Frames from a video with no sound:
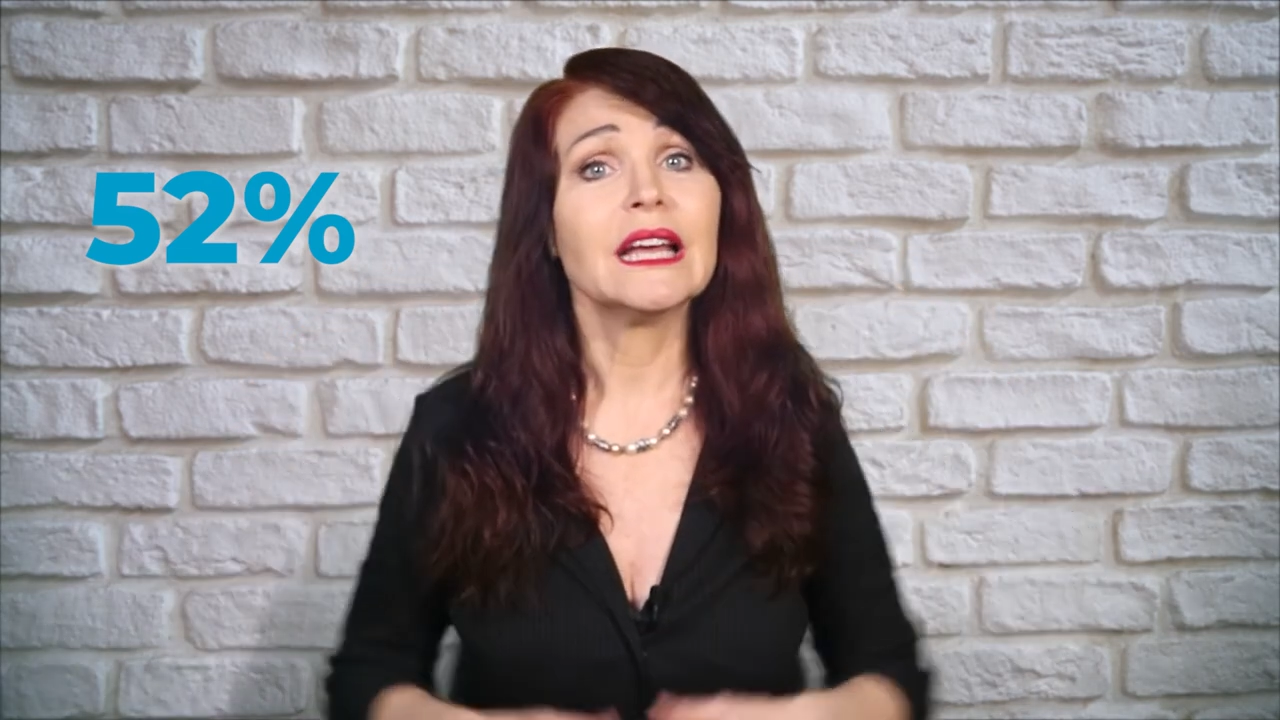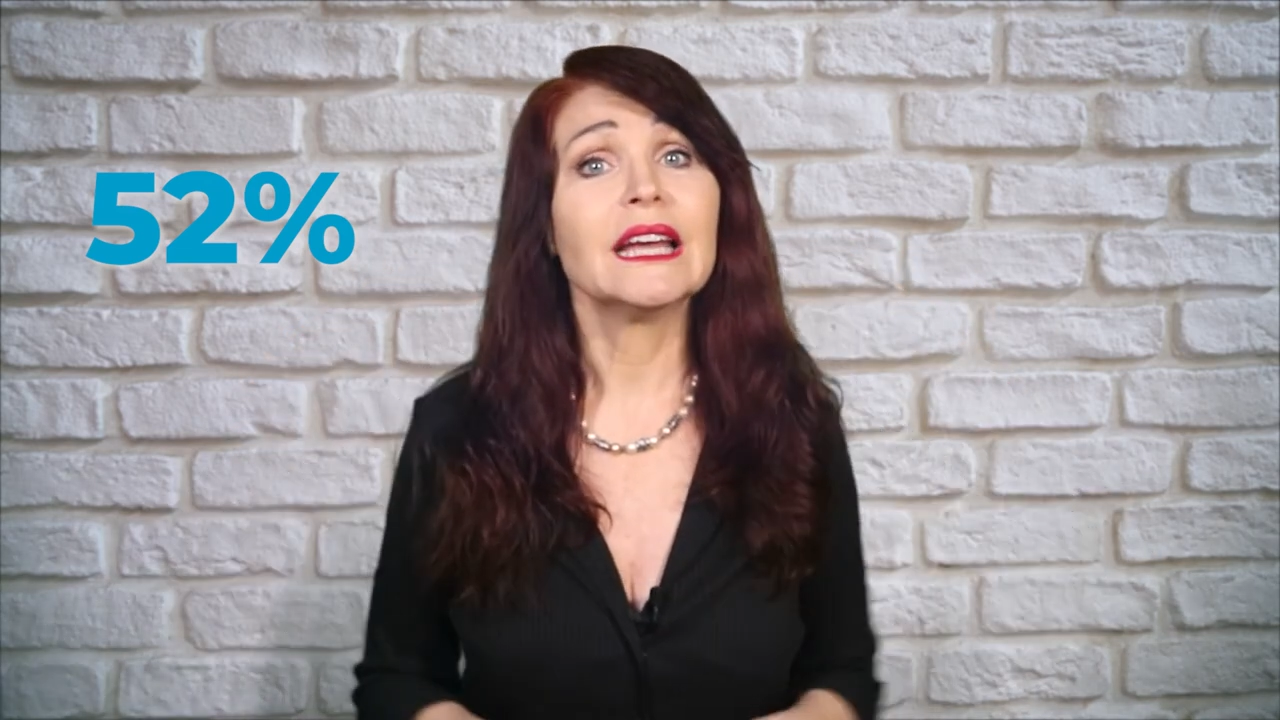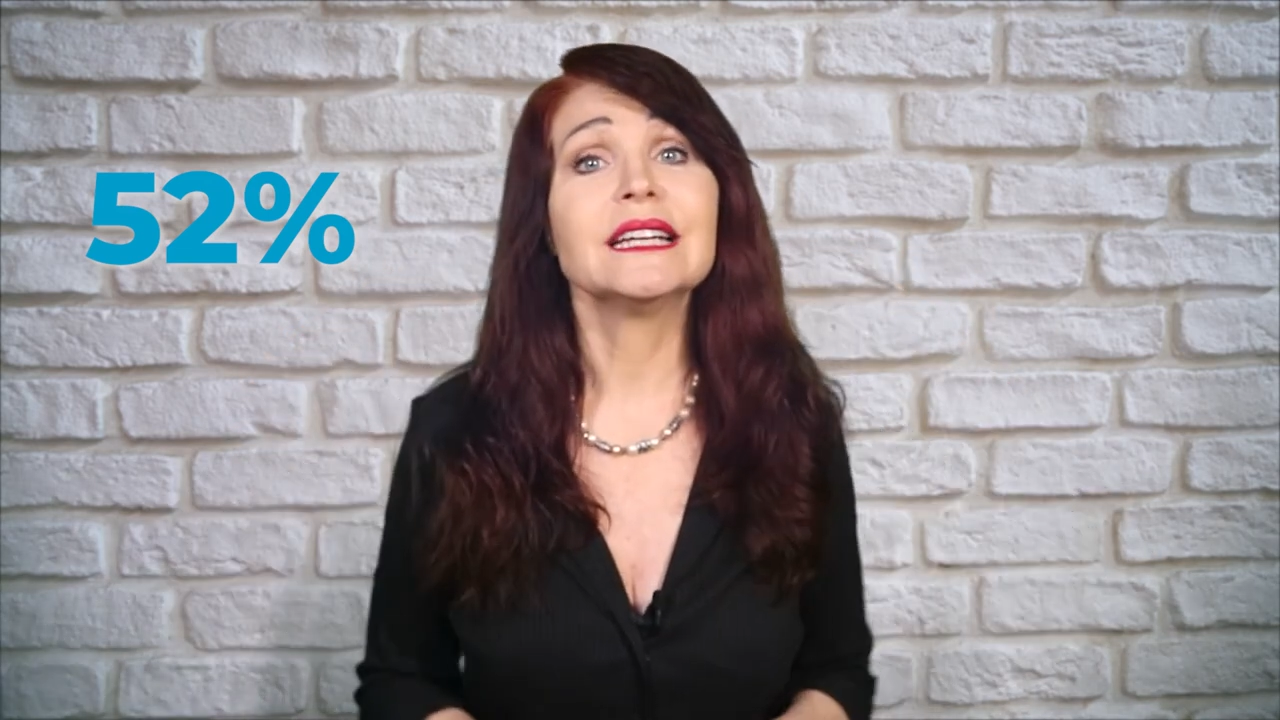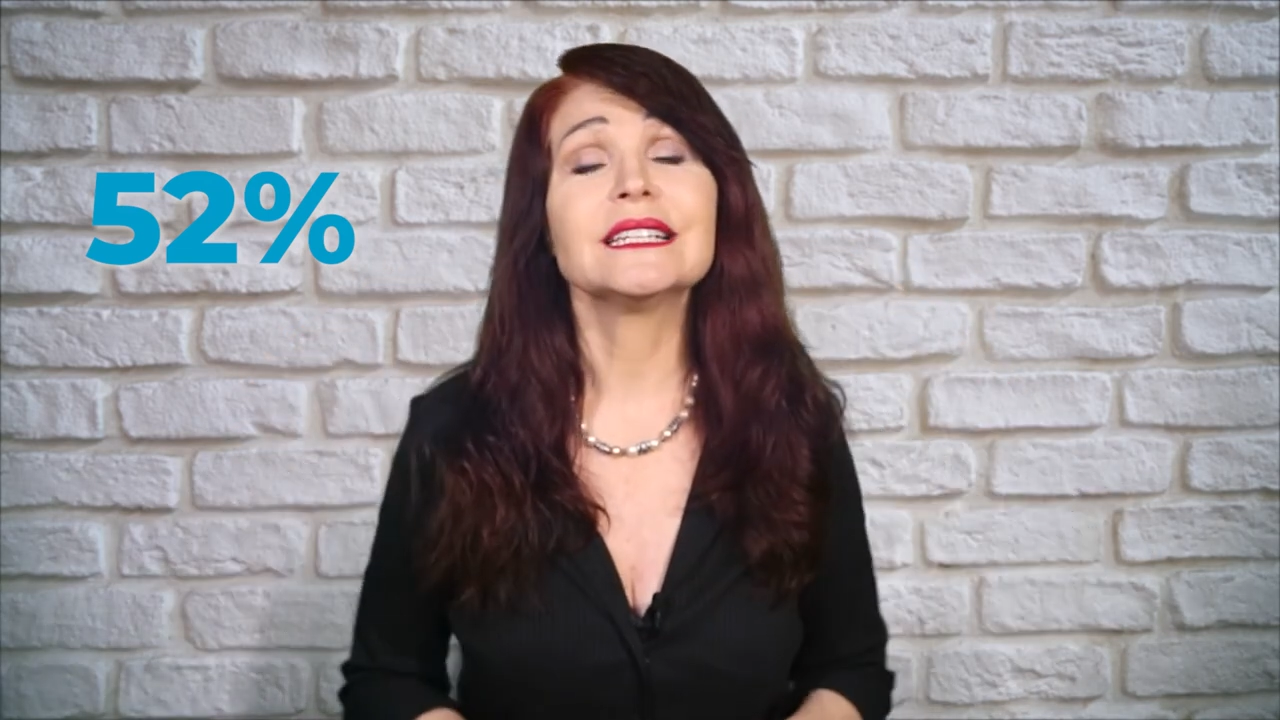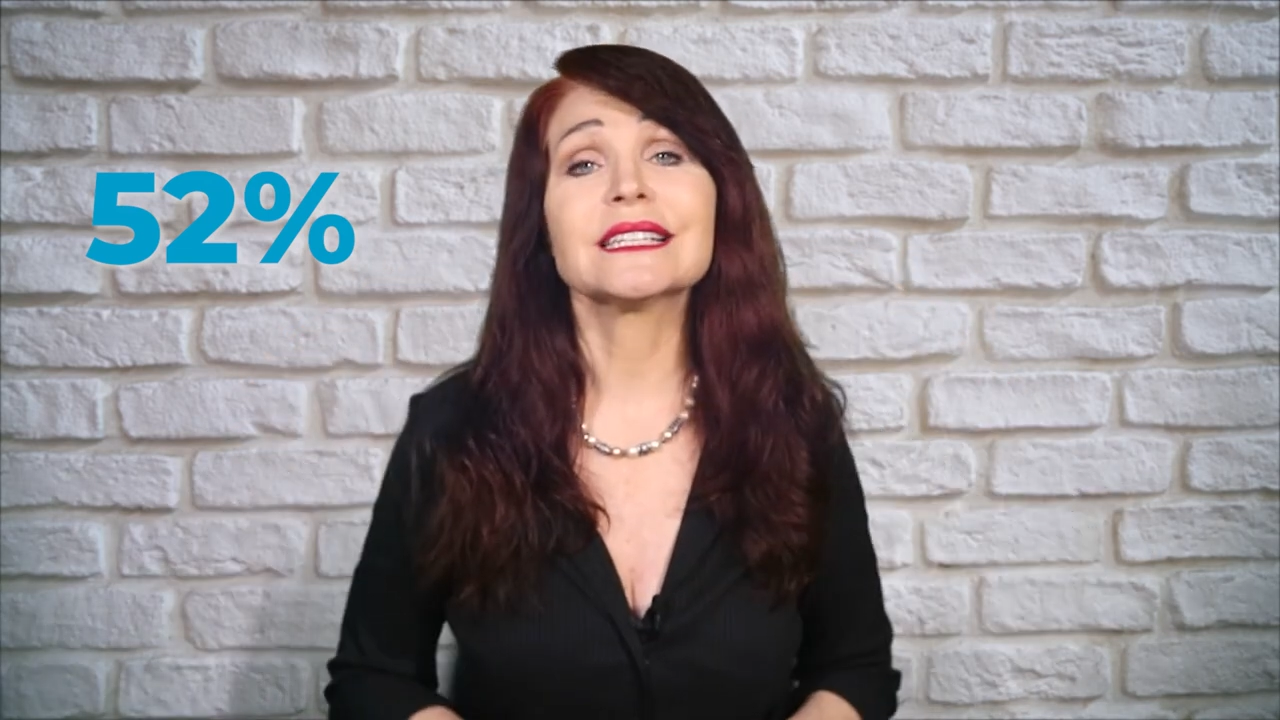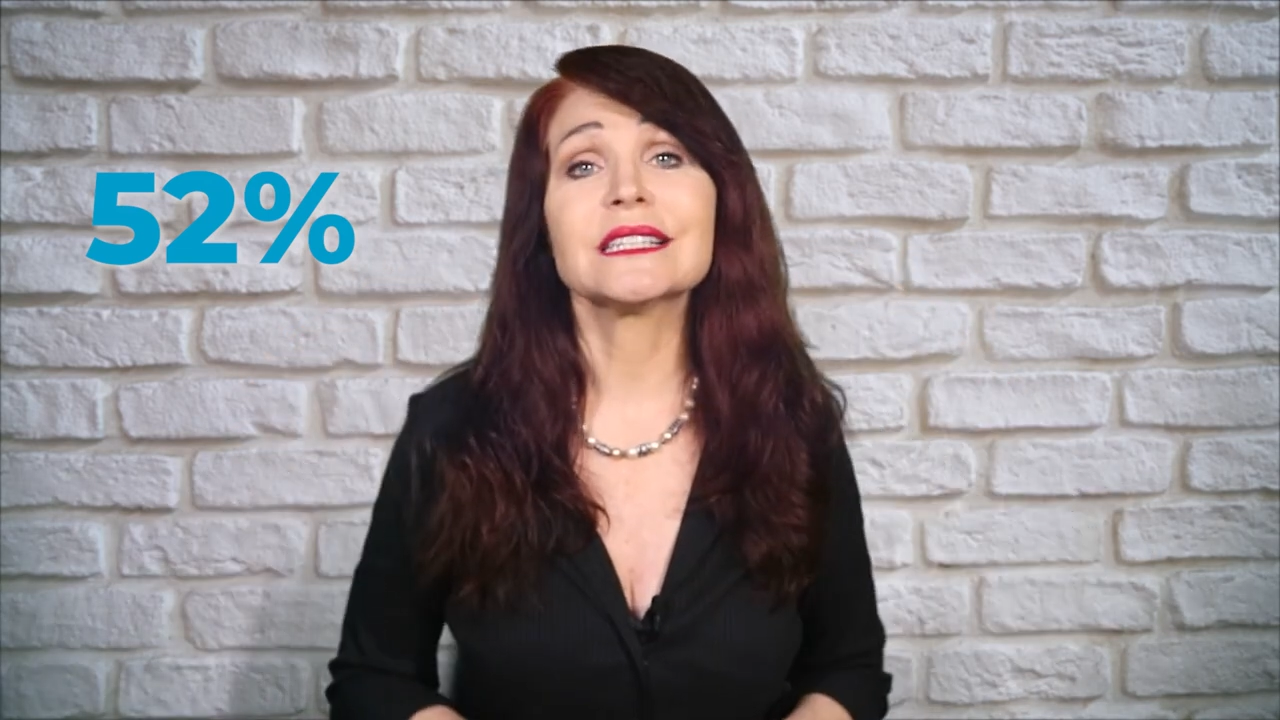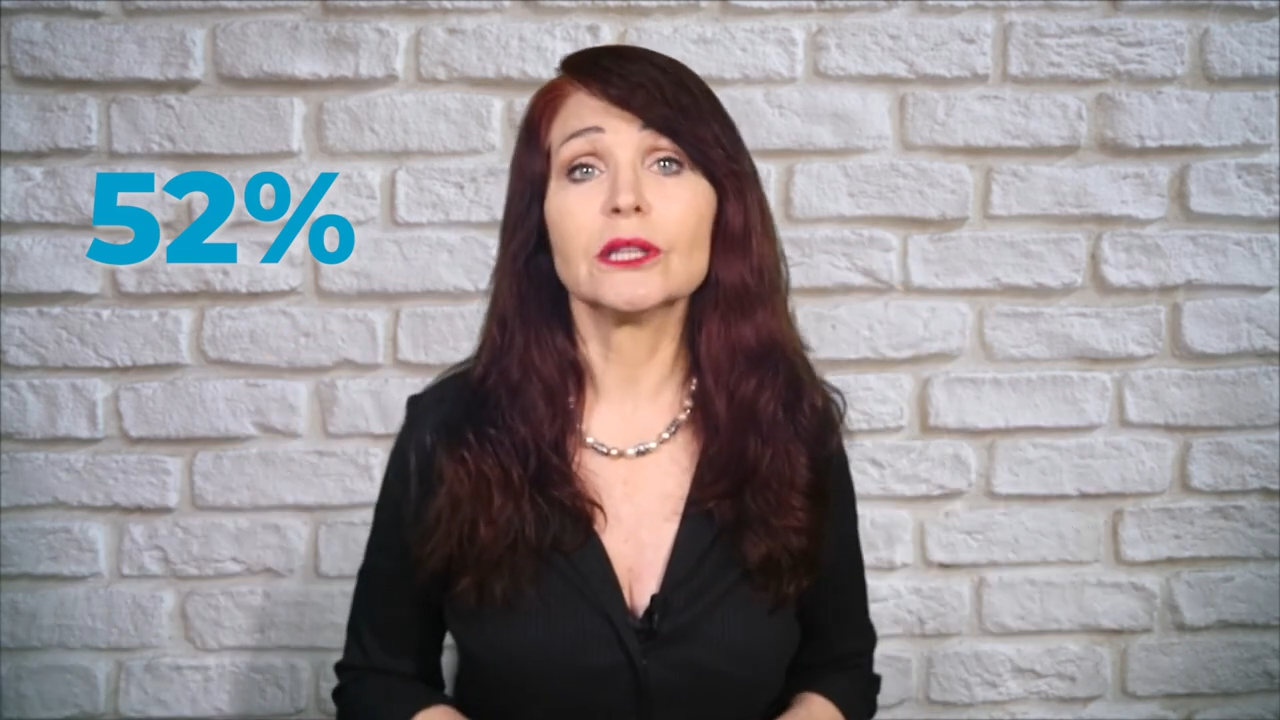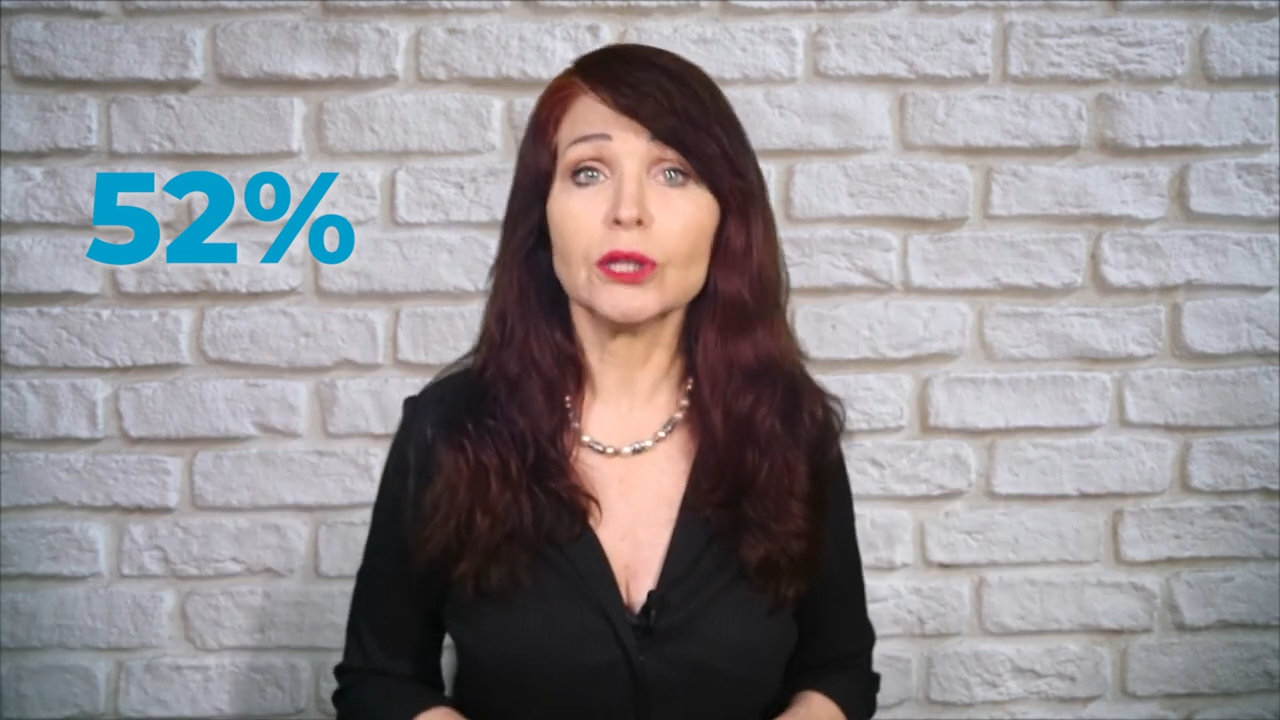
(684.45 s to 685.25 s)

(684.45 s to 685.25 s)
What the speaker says: and it doesn't